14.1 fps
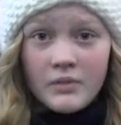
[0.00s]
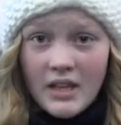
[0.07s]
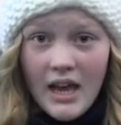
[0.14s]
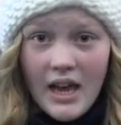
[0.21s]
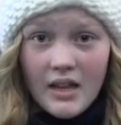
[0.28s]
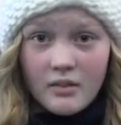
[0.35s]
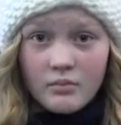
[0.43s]

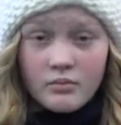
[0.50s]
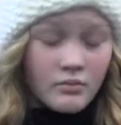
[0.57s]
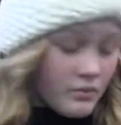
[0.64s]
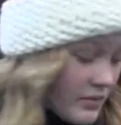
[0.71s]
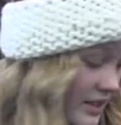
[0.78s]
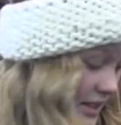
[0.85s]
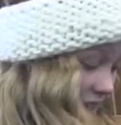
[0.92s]
Yet,
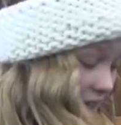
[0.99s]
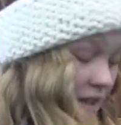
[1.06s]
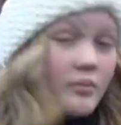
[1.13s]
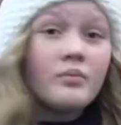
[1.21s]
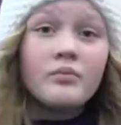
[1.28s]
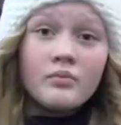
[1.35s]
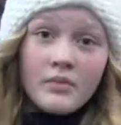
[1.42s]

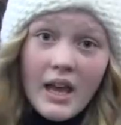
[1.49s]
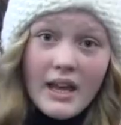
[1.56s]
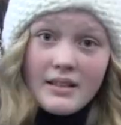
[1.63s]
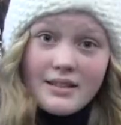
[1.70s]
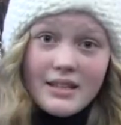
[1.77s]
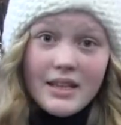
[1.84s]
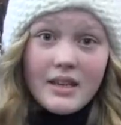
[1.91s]
sit
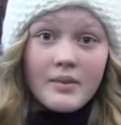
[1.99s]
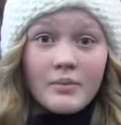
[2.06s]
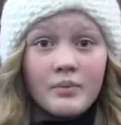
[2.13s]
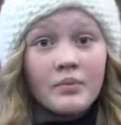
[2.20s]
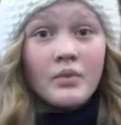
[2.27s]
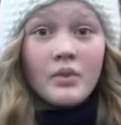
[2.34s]
and see,